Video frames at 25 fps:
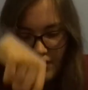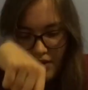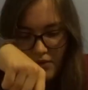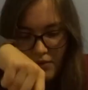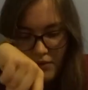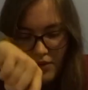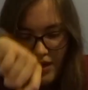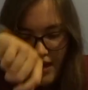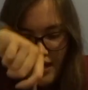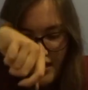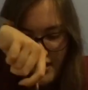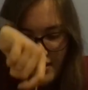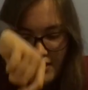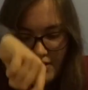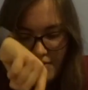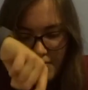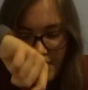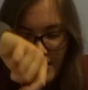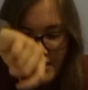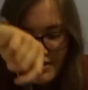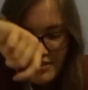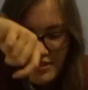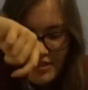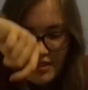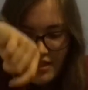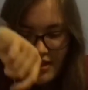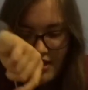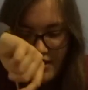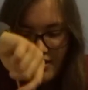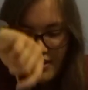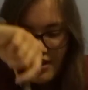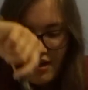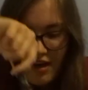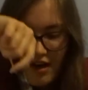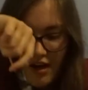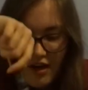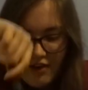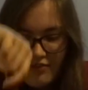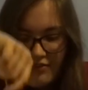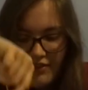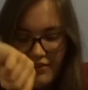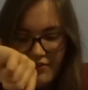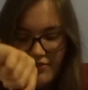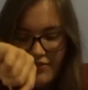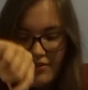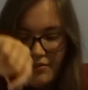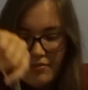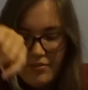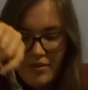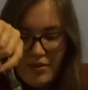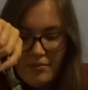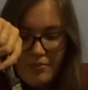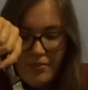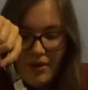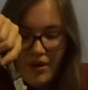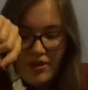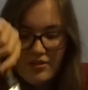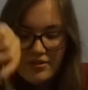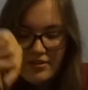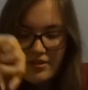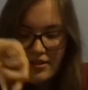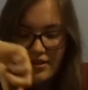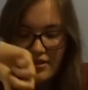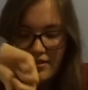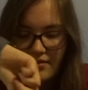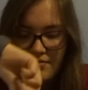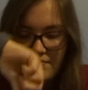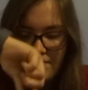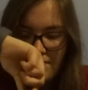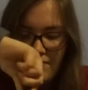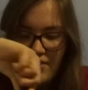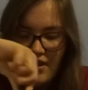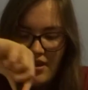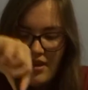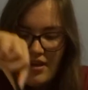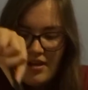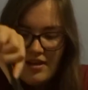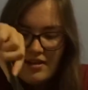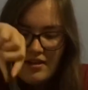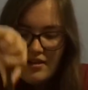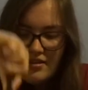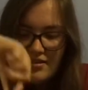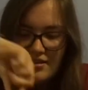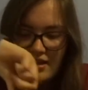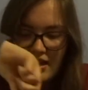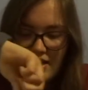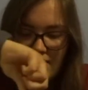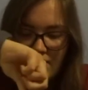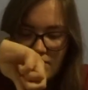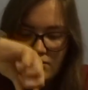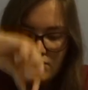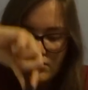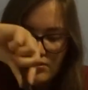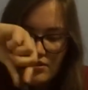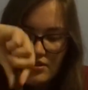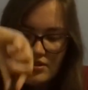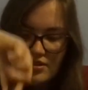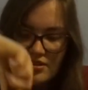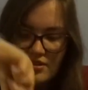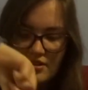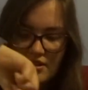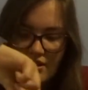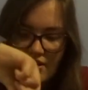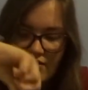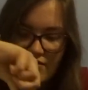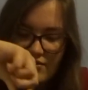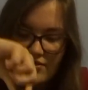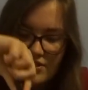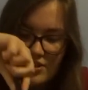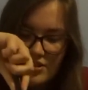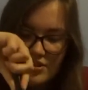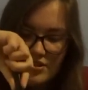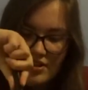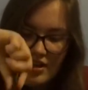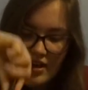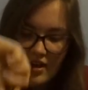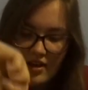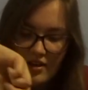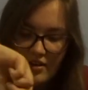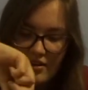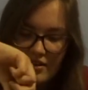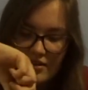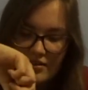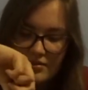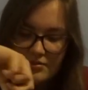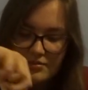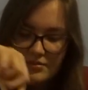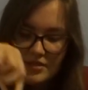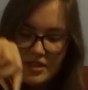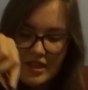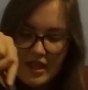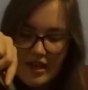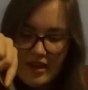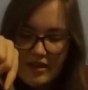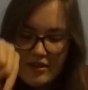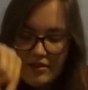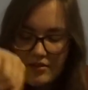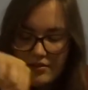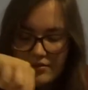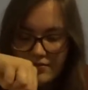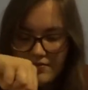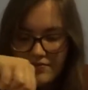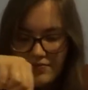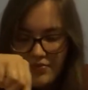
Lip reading: Where you're meant to like carve it from the bottom because then all the stuff just like comes out.